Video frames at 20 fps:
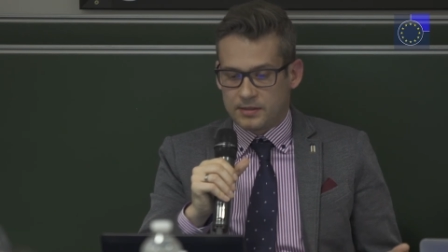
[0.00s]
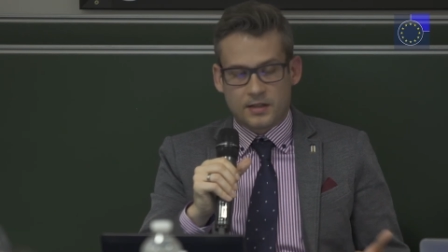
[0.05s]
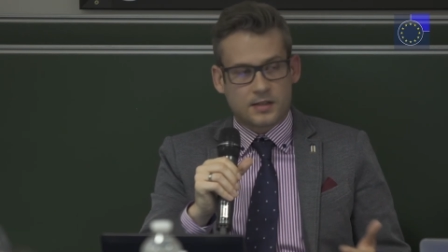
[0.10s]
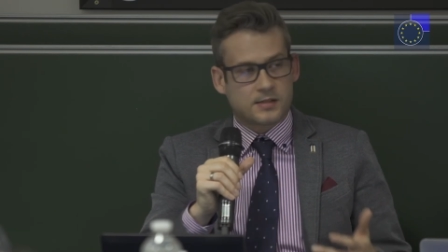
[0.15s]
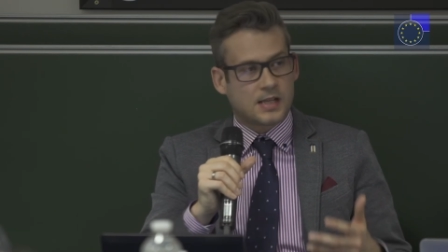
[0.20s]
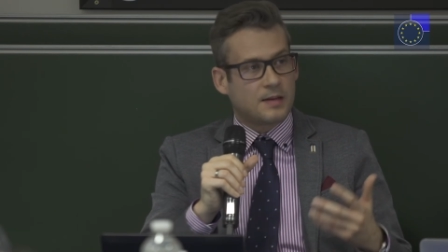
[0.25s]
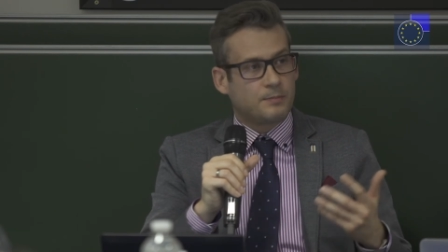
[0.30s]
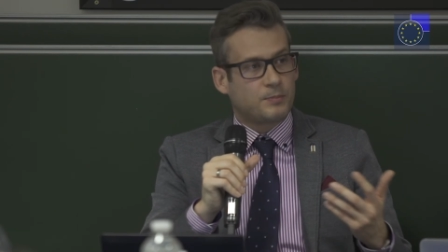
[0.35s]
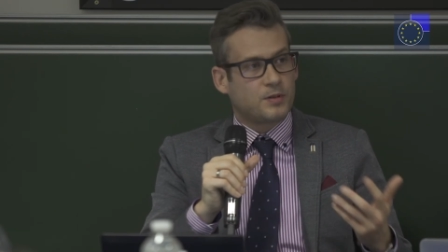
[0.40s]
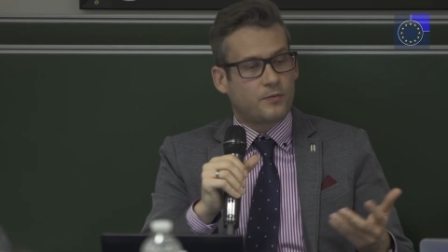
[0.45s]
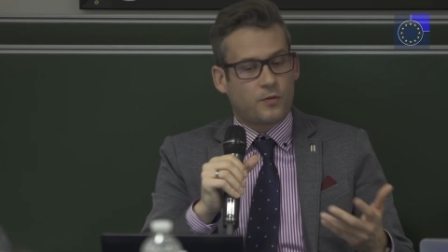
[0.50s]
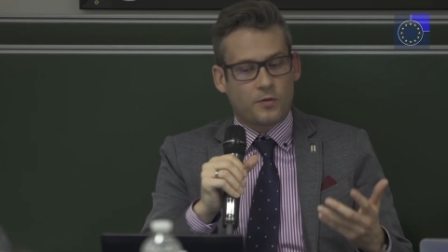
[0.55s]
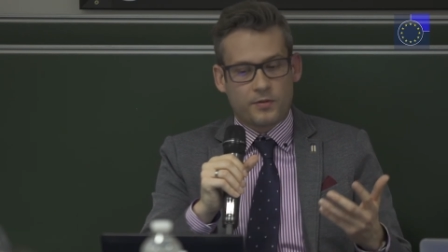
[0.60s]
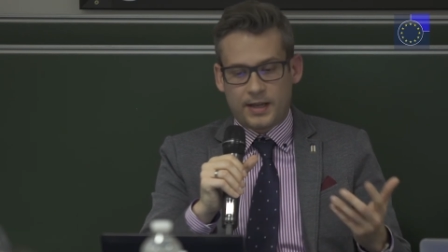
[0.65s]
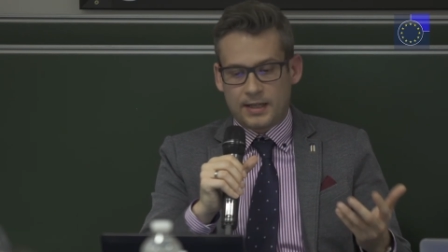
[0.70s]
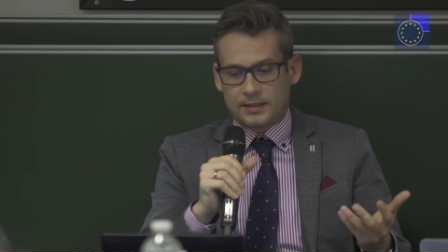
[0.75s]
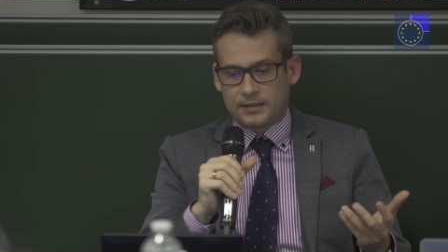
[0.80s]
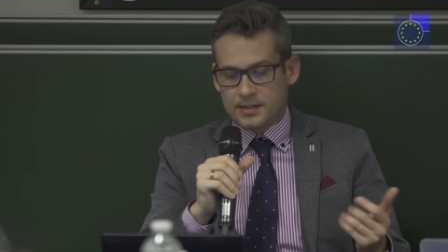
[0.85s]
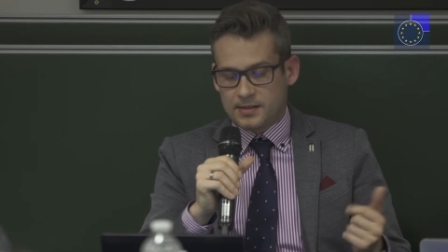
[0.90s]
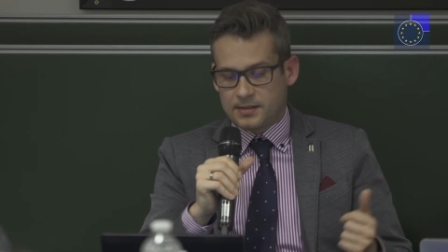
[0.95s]
An example for
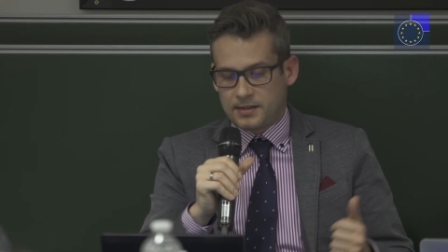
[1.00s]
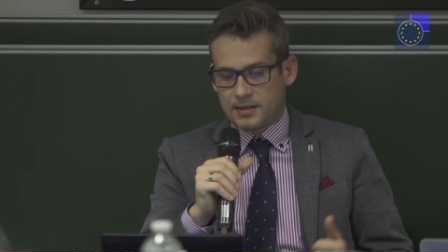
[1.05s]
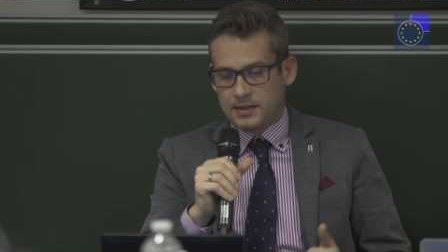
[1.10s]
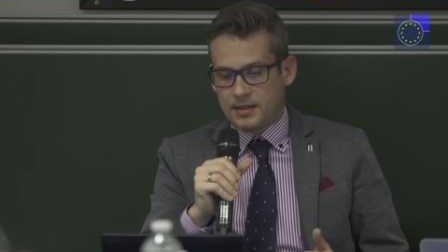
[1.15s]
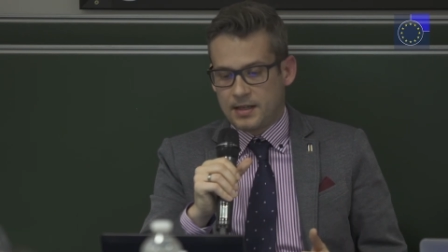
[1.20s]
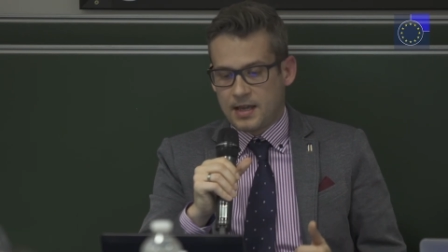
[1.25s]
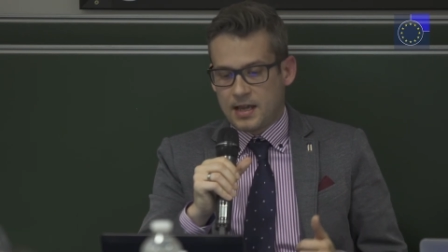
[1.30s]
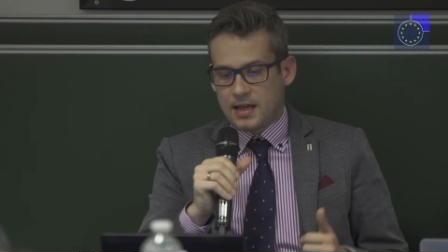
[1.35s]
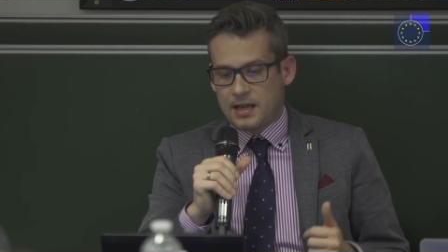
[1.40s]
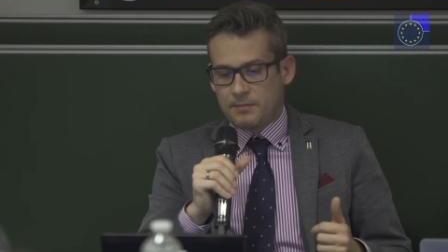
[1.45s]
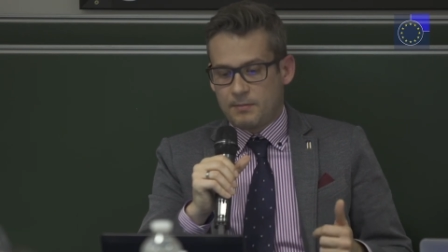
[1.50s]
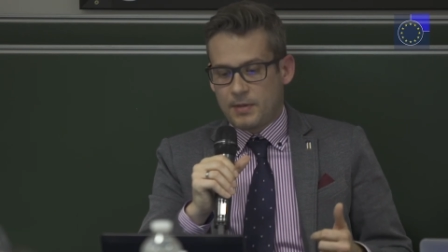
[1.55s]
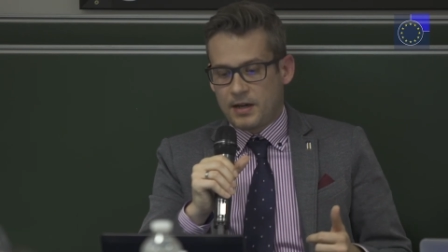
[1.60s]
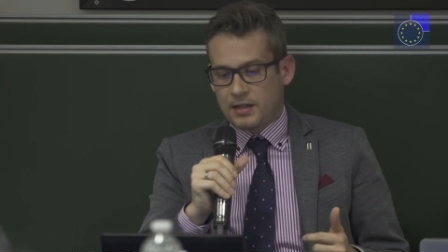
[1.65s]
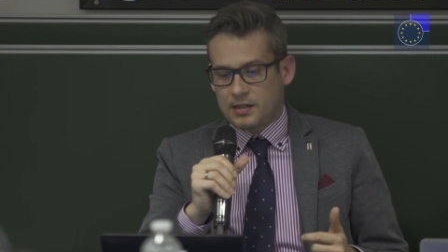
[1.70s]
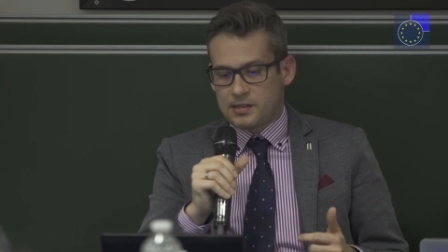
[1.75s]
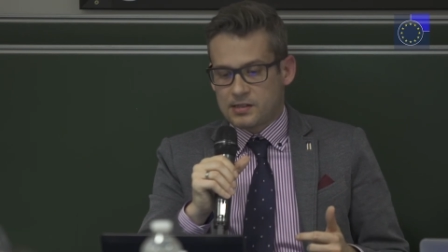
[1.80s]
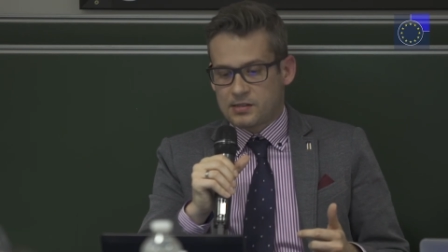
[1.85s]
that is the Marie